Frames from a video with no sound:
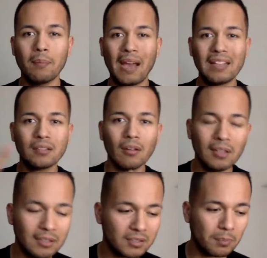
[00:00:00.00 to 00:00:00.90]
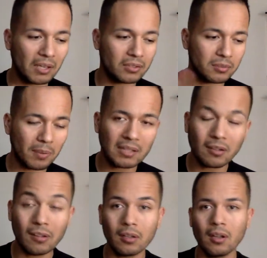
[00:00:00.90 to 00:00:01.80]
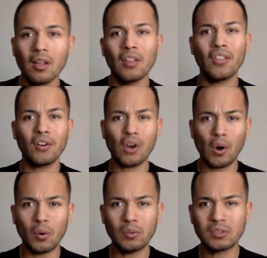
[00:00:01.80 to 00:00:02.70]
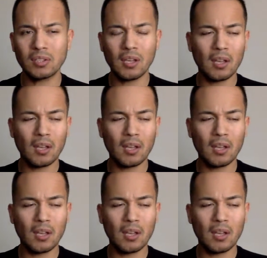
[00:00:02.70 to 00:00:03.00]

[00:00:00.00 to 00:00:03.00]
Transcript: pass all the inspections, pass all the codes,